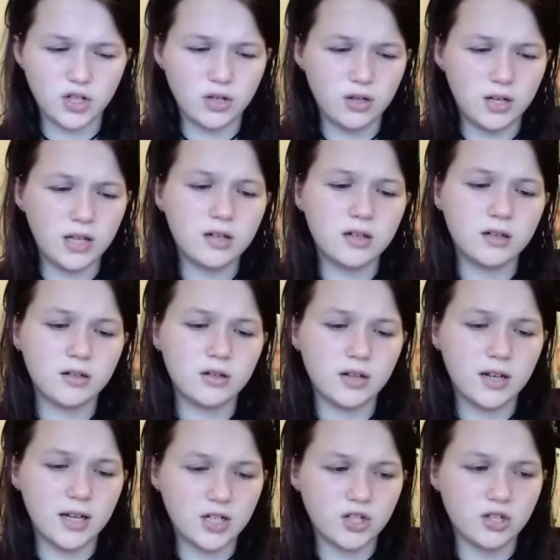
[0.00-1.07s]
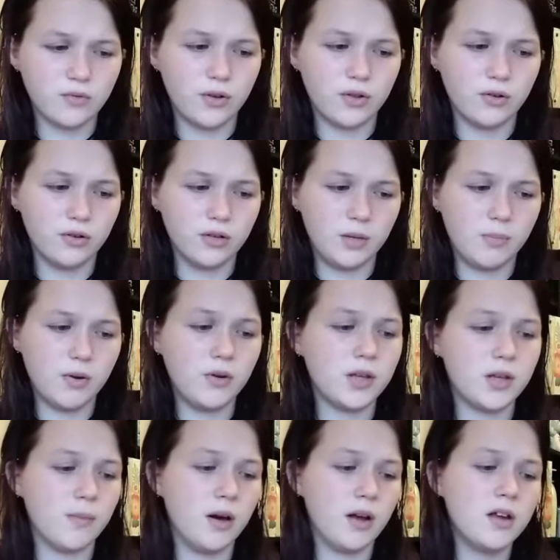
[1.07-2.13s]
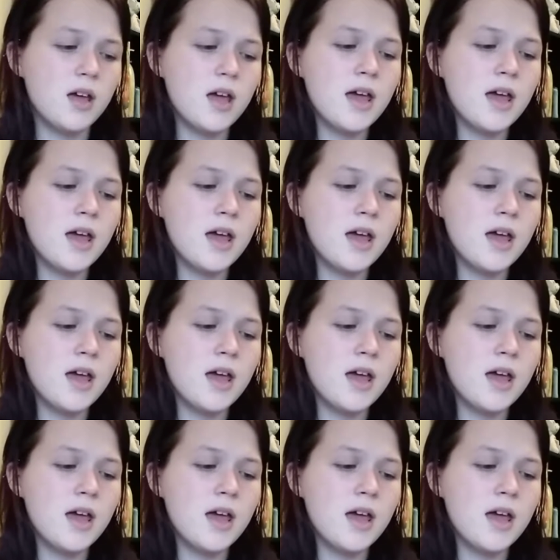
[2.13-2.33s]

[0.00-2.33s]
unique connection with early Pokemon.